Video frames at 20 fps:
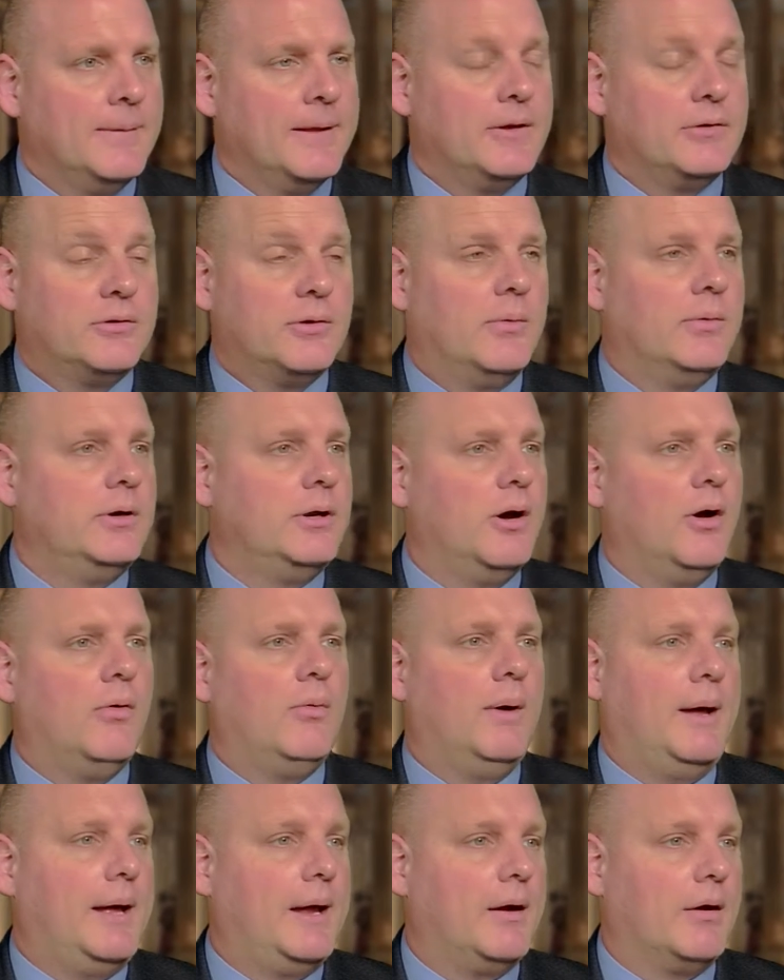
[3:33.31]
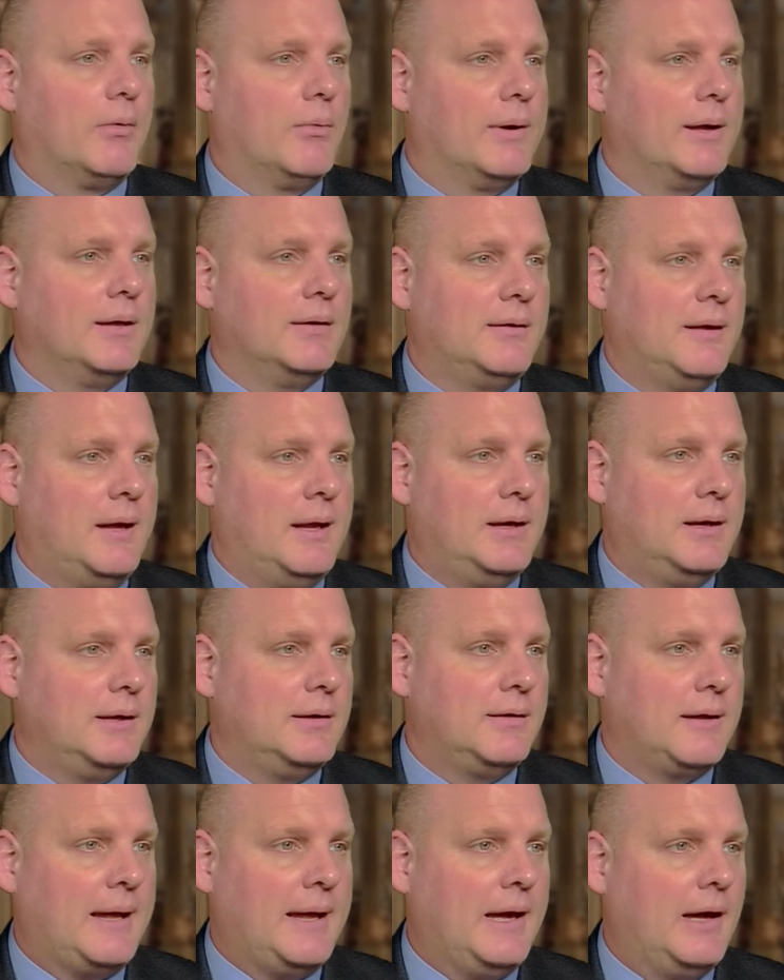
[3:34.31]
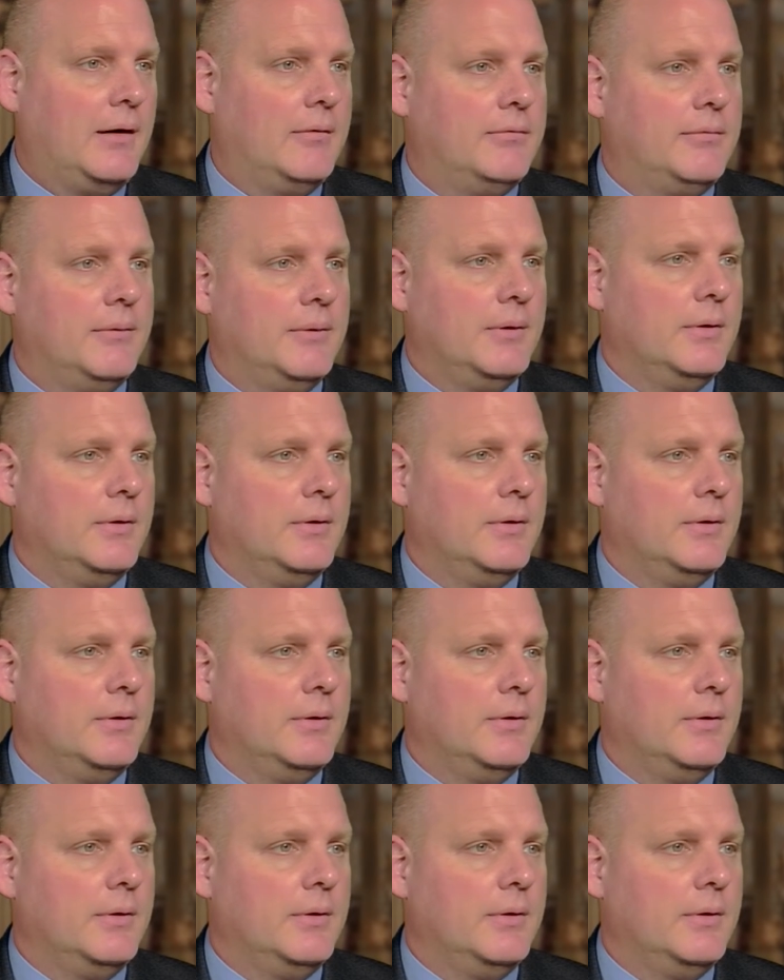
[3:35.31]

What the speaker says: So no way are we intending to